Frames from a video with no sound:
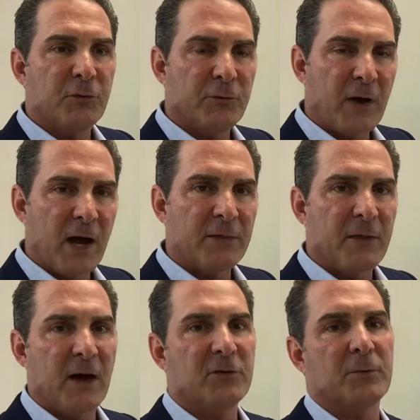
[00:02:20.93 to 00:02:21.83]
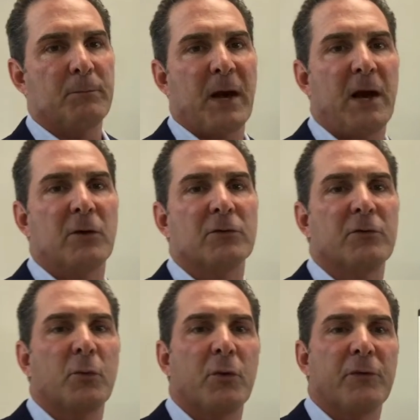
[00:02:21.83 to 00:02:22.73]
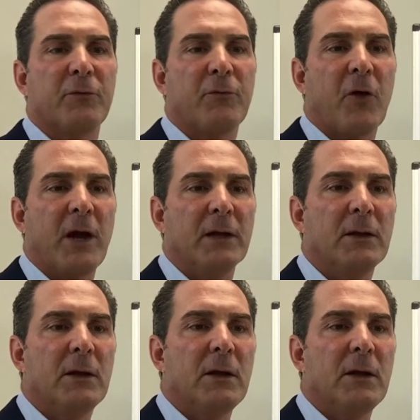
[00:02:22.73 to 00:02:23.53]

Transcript: 5,000 pounds worth of freight.